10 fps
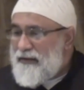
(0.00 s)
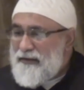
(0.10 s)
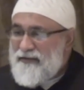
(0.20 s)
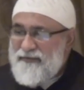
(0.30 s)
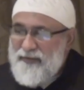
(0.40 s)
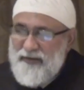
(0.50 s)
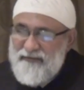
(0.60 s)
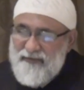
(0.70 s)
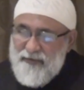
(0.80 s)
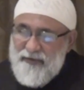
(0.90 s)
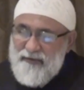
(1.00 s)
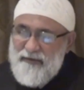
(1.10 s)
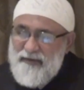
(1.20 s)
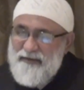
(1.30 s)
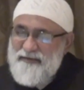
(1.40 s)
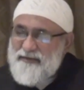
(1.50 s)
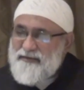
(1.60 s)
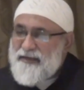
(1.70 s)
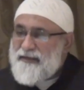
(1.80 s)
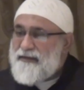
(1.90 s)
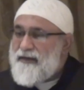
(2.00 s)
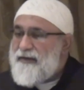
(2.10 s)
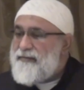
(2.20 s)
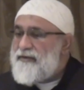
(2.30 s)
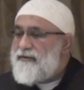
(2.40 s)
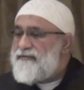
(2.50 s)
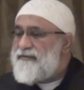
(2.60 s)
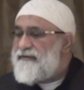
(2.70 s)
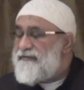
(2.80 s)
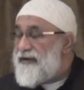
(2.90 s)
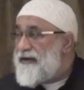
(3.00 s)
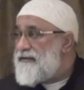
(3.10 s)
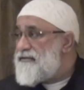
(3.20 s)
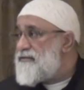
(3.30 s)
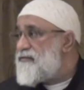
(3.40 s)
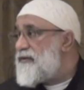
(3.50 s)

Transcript: And if we avoid the satanic habit of defiance,